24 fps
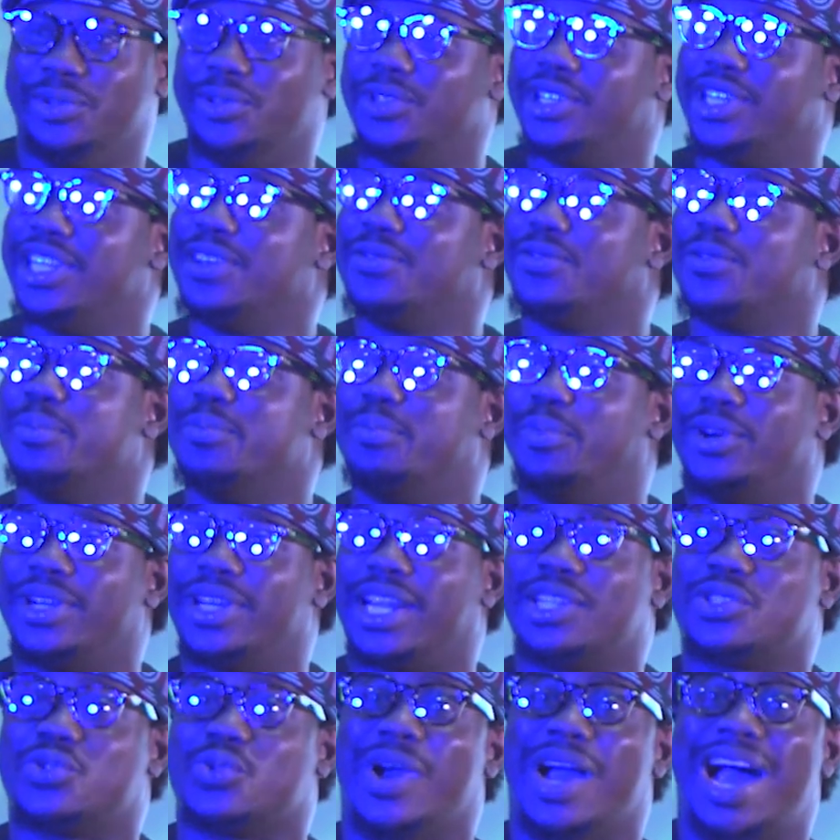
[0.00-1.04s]
You didn't even
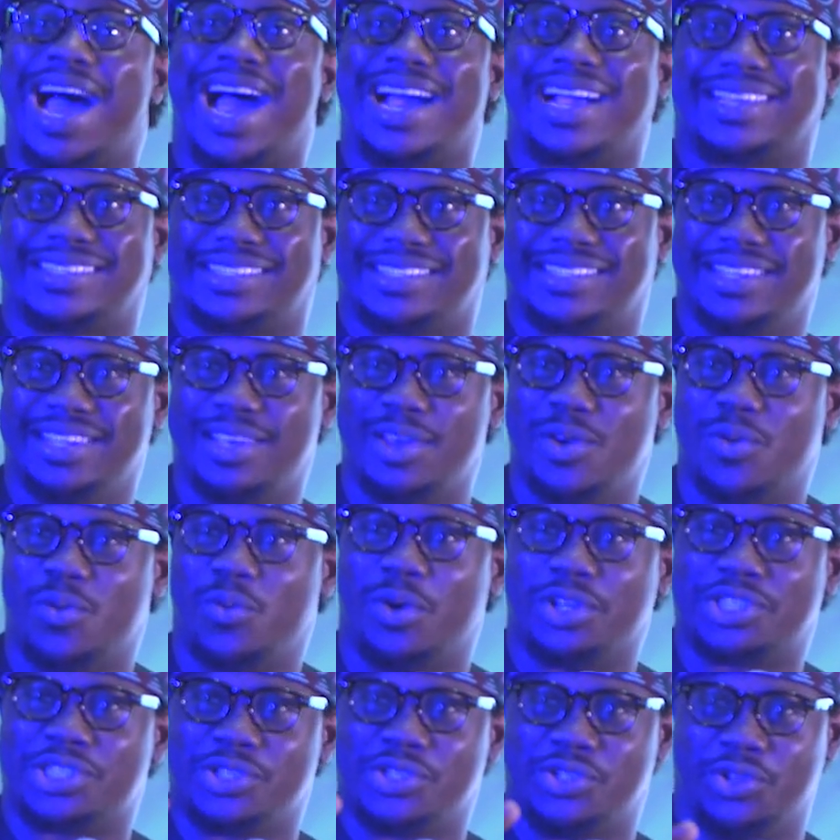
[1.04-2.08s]
bother to ask,
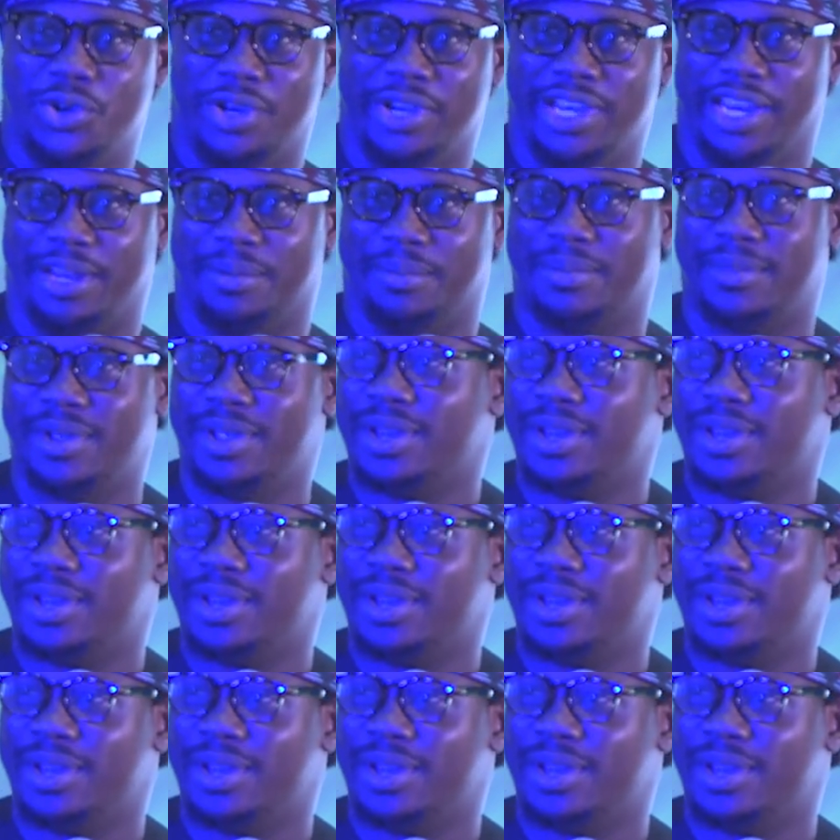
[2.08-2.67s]
what is your name?